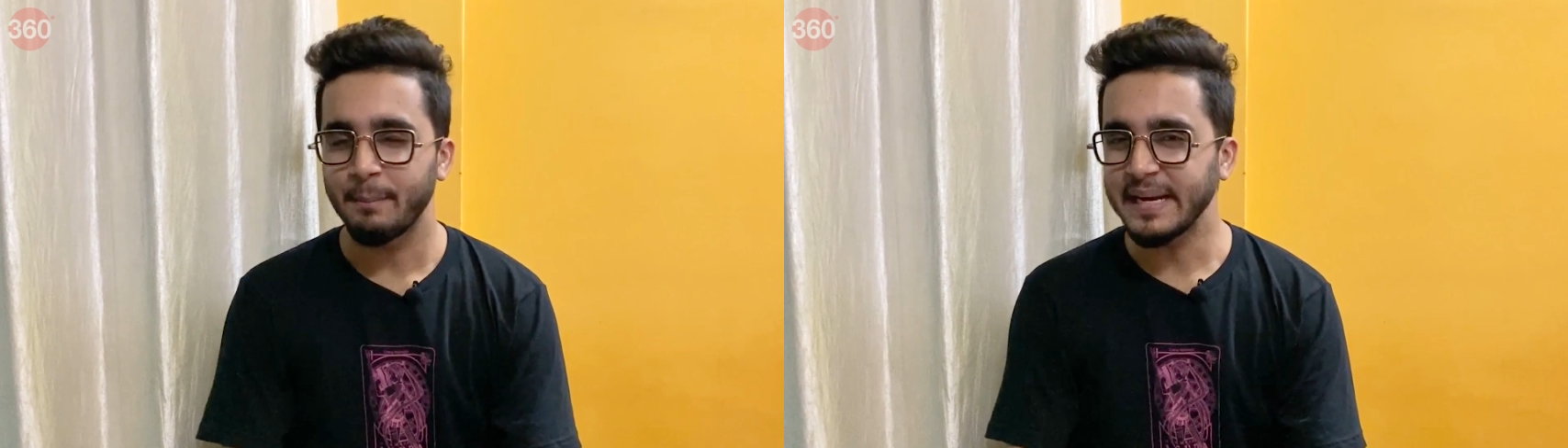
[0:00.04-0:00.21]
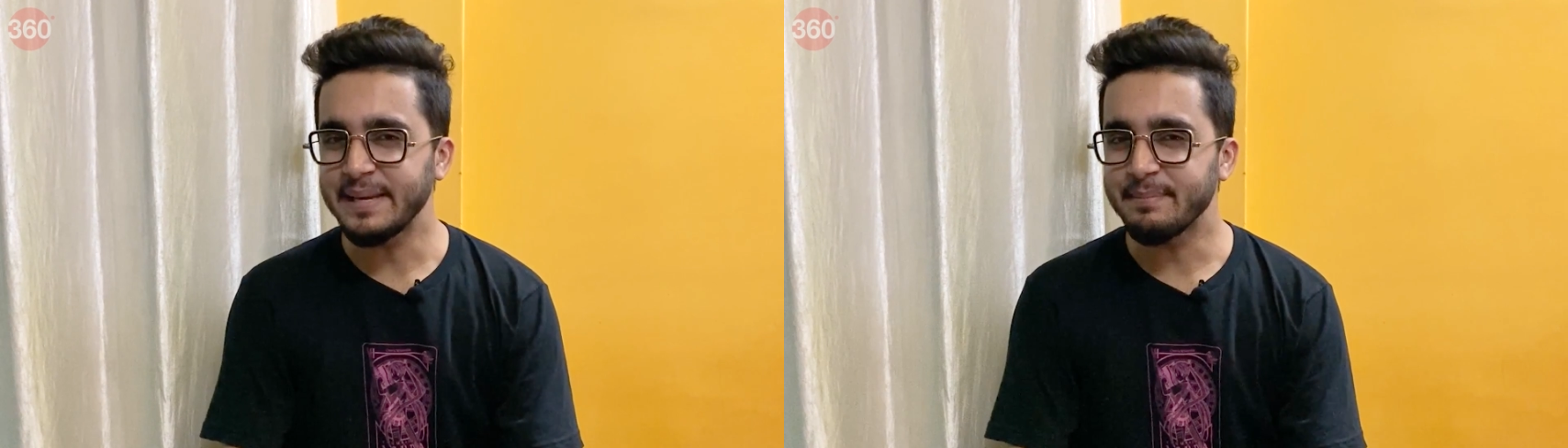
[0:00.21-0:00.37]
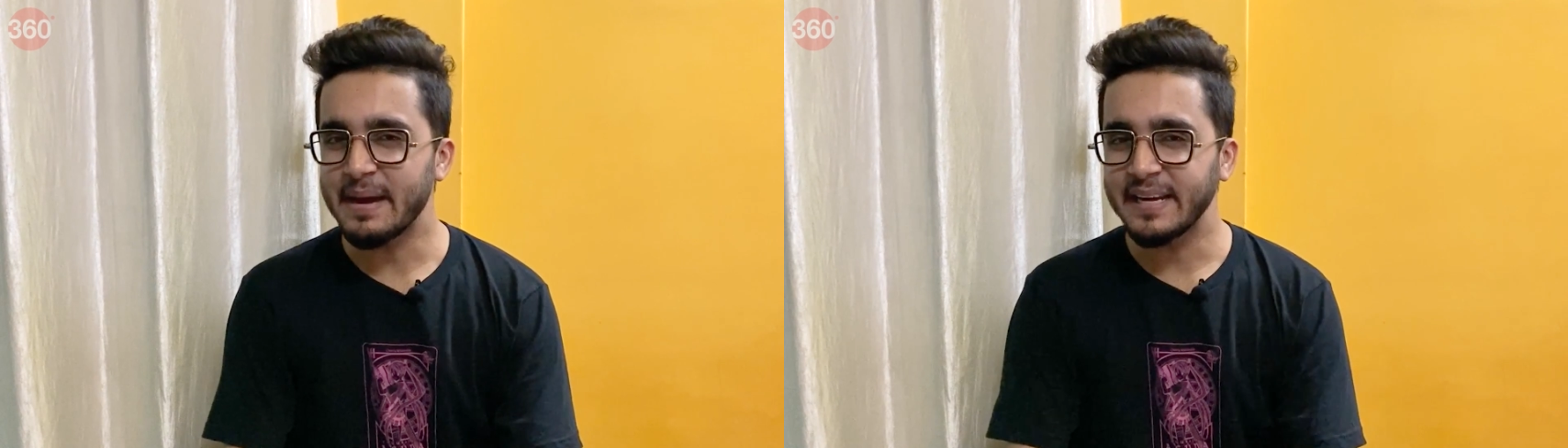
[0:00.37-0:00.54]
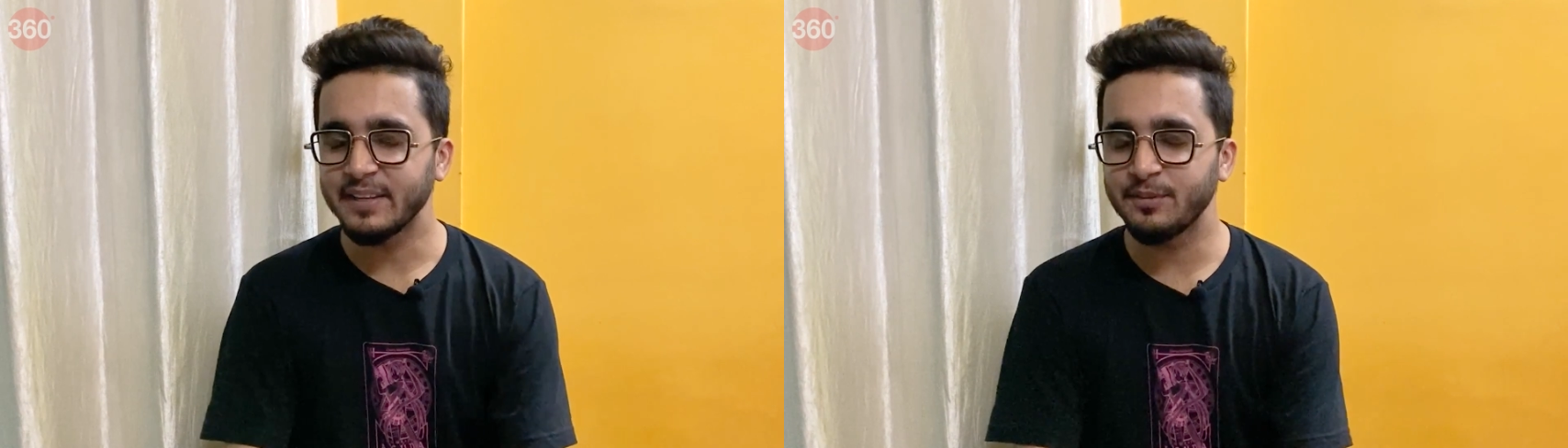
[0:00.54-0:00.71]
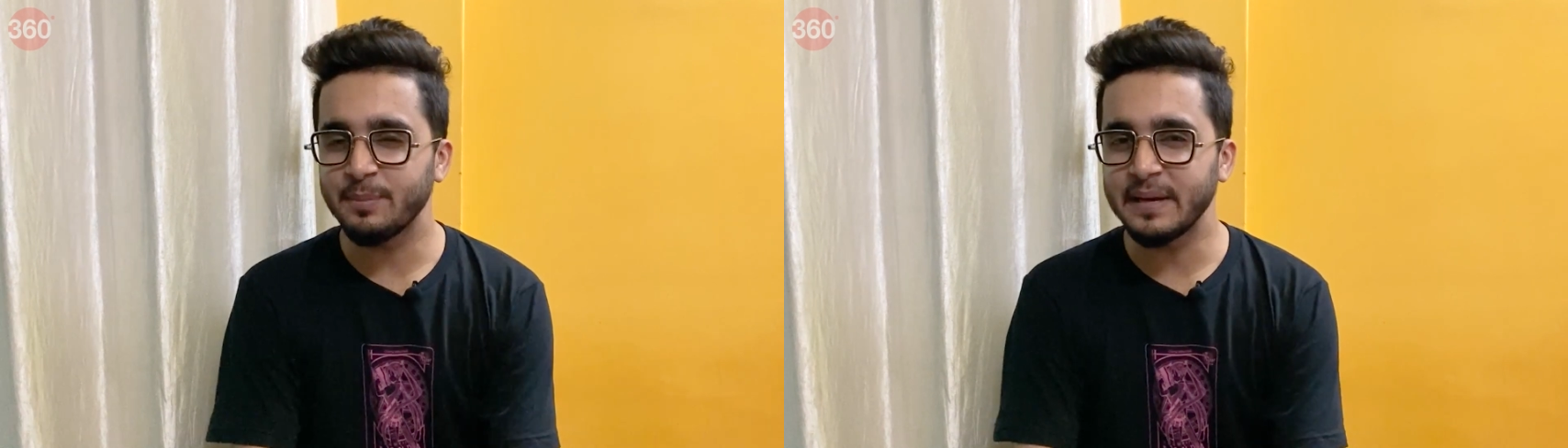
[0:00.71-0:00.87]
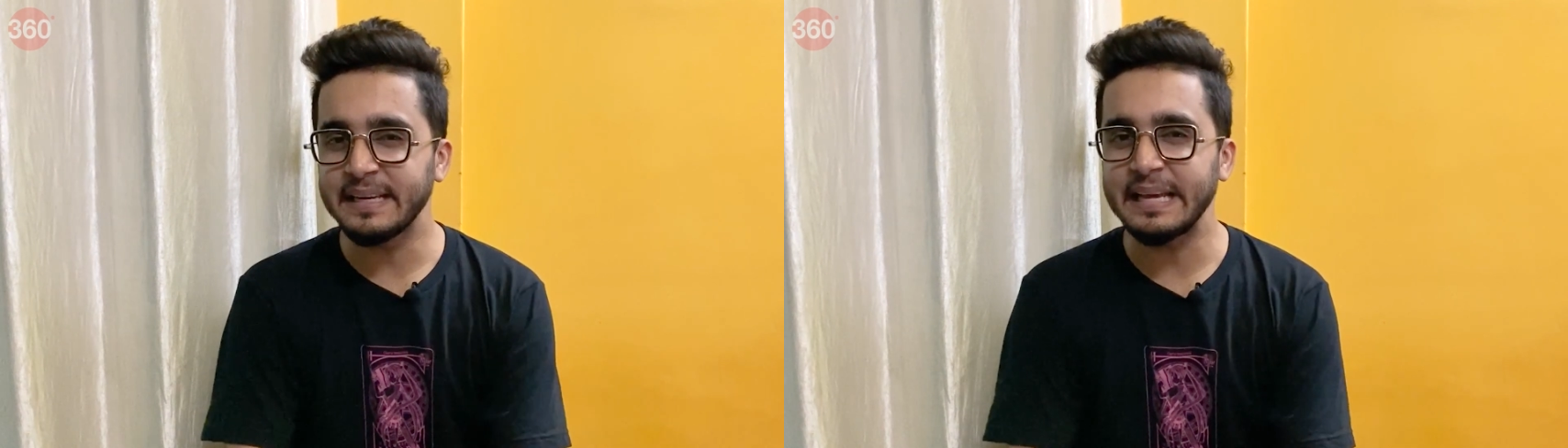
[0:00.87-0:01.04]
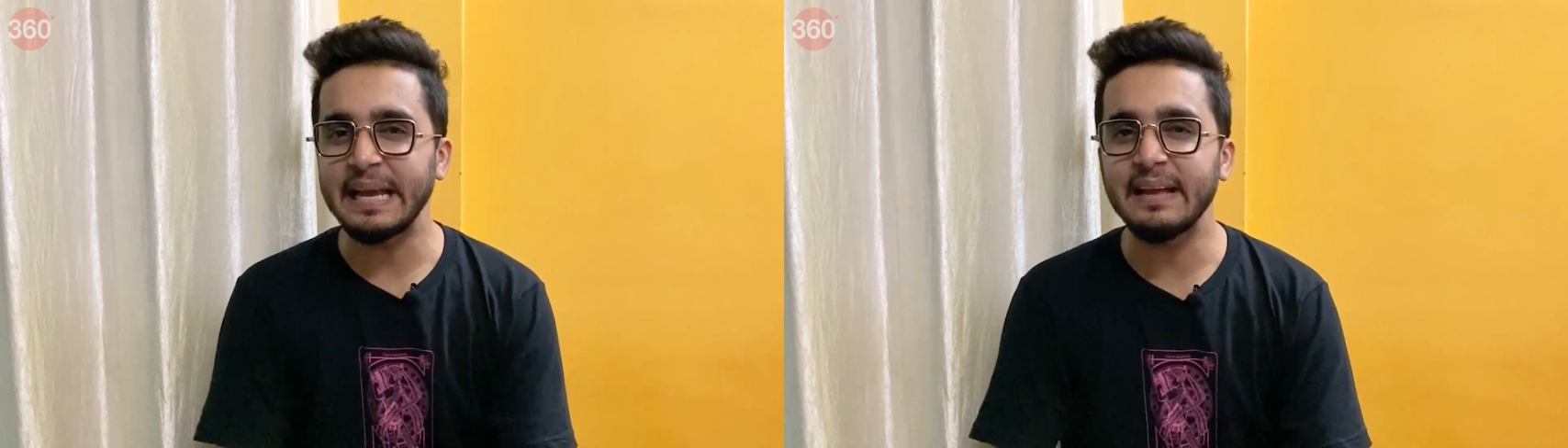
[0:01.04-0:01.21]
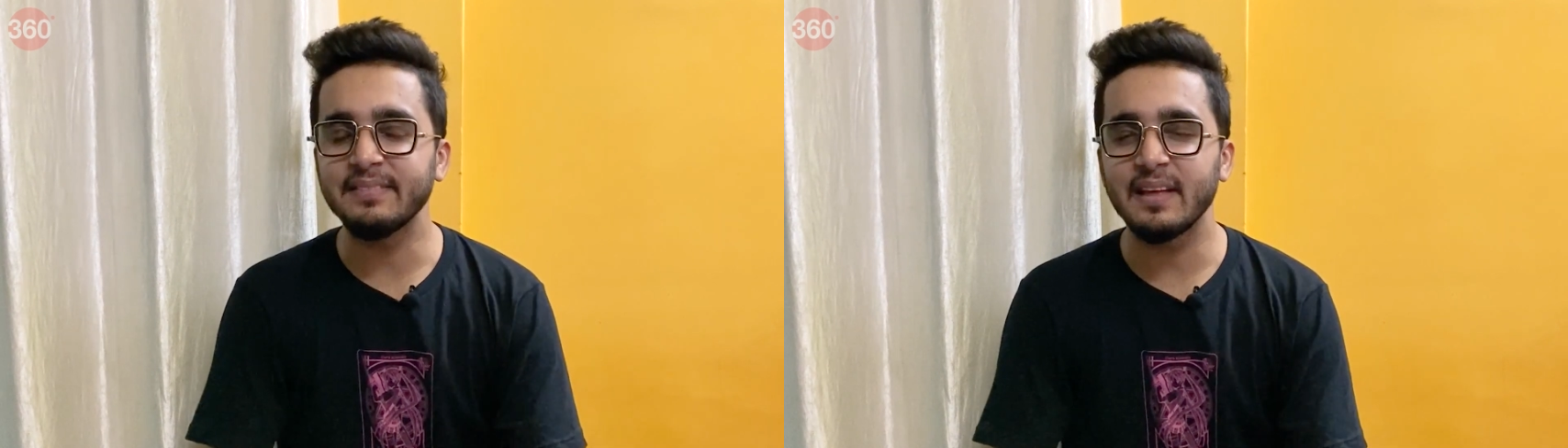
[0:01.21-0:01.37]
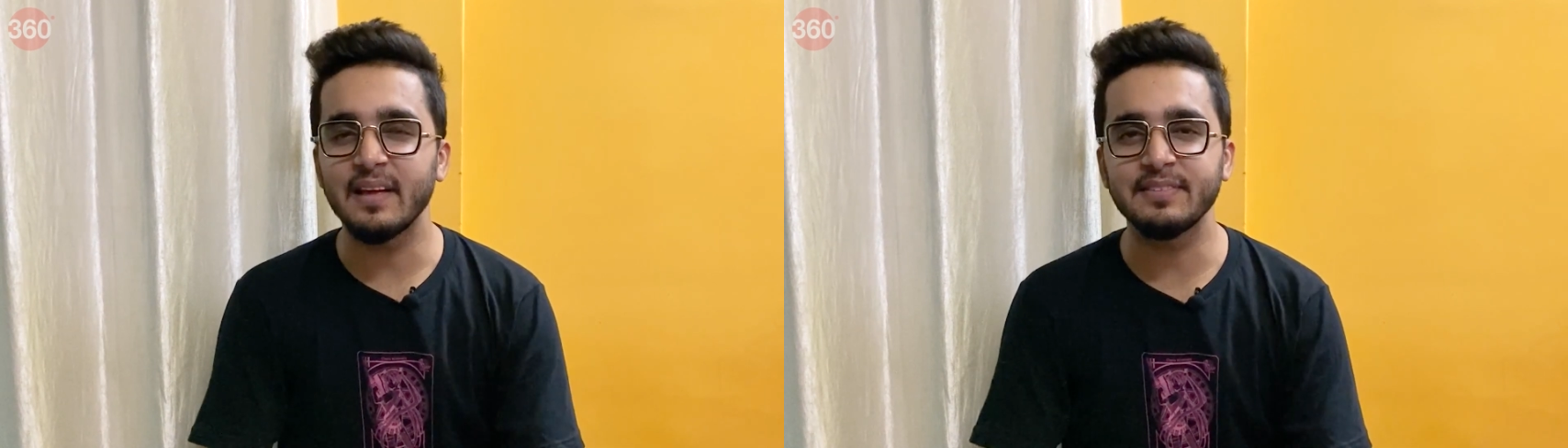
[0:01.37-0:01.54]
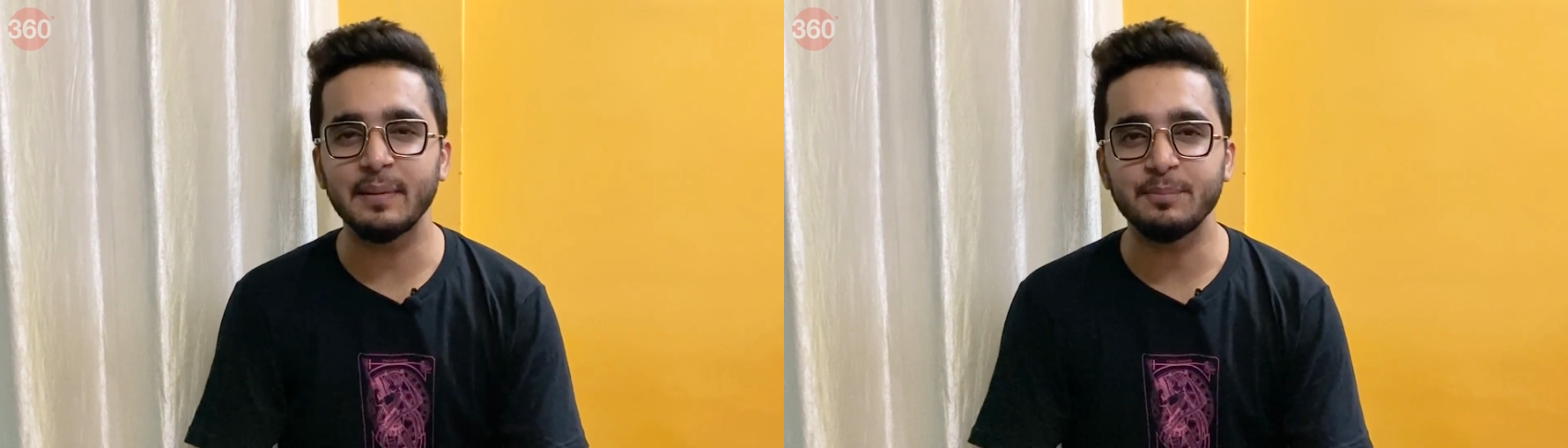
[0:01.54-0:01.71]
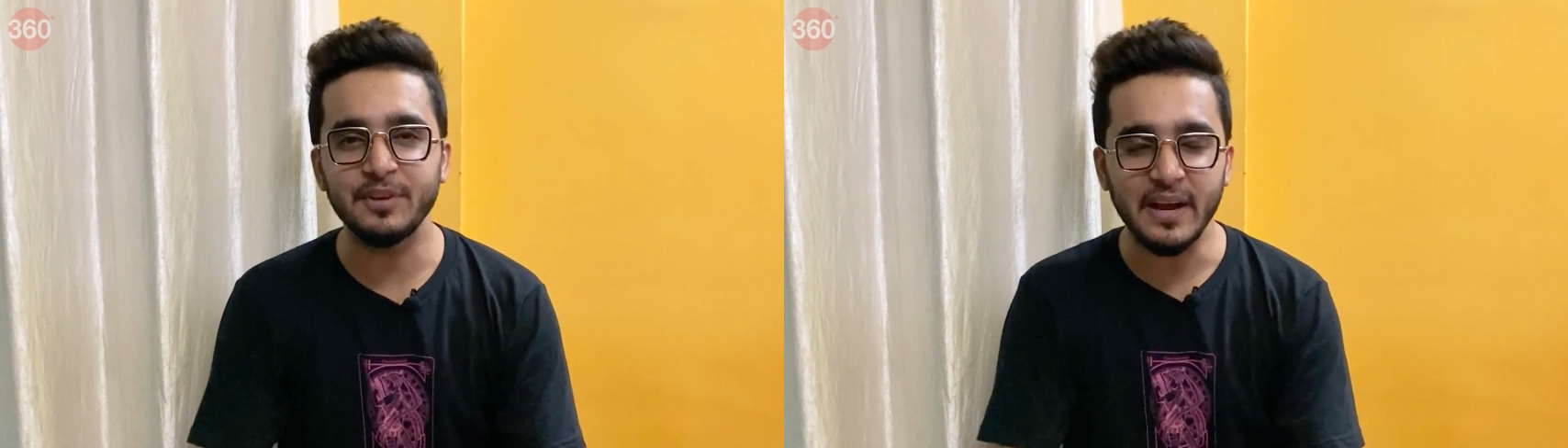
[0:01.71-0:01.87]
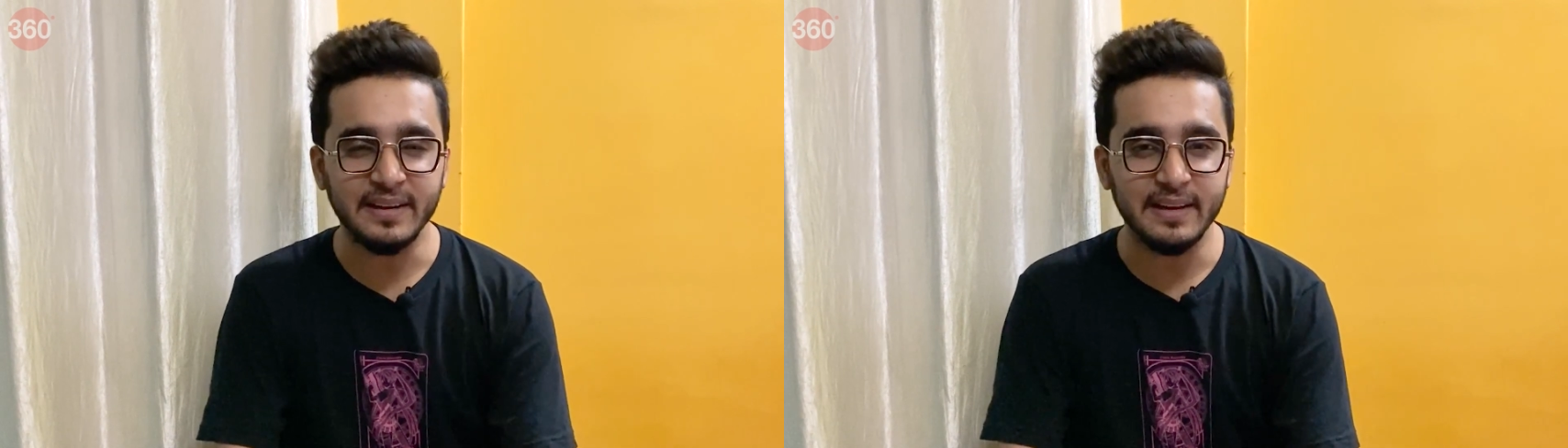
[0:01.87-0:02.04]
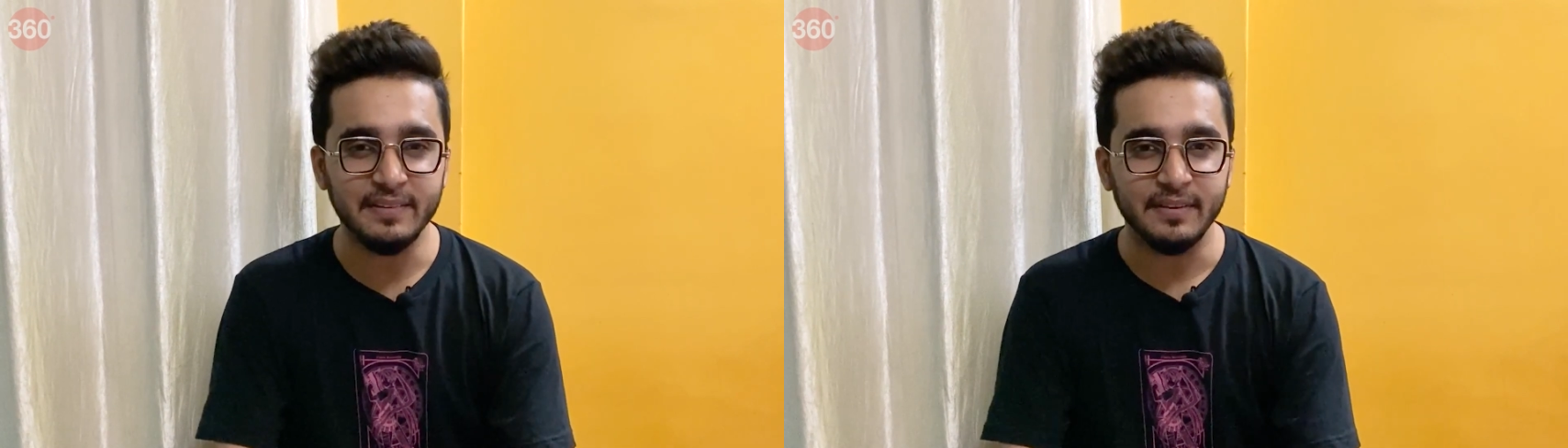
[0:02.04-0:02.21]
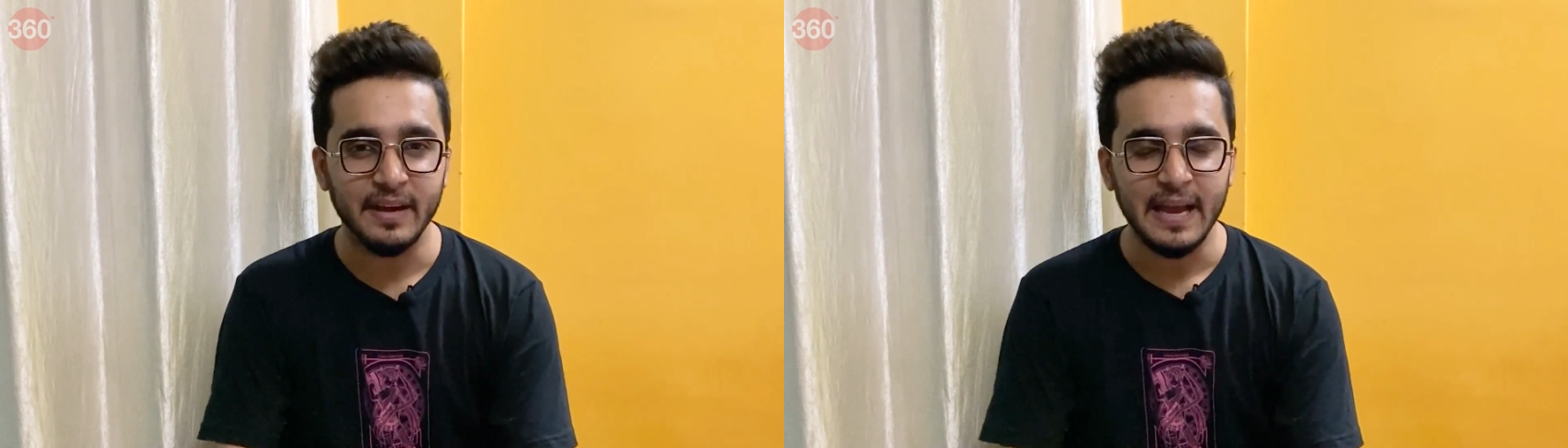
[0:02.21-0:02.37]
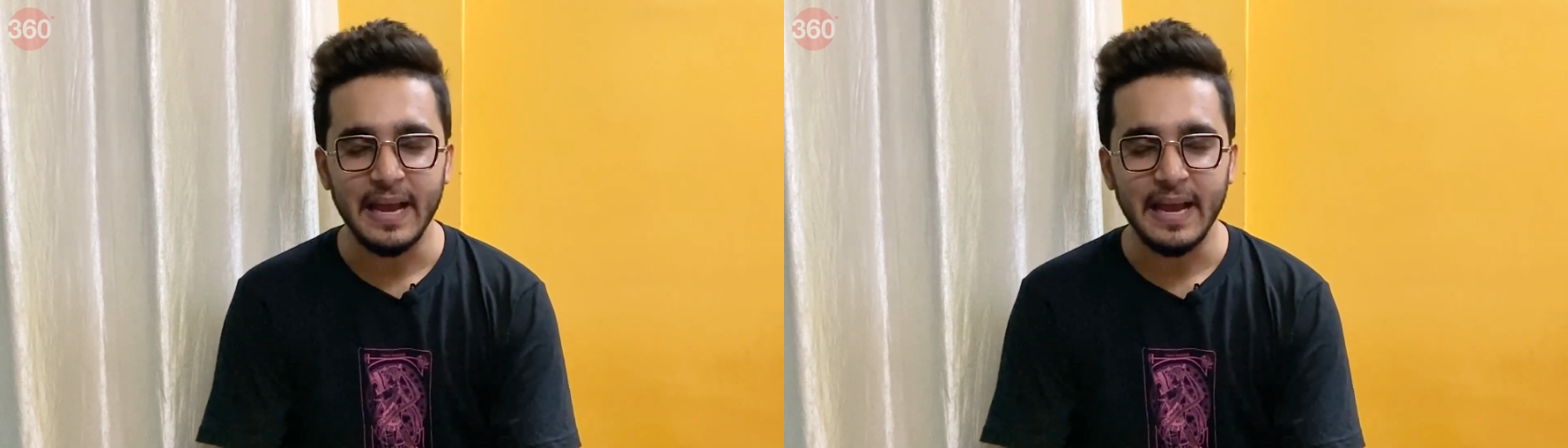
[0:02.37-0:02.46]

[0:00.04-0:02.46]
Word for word: Money management is subjective.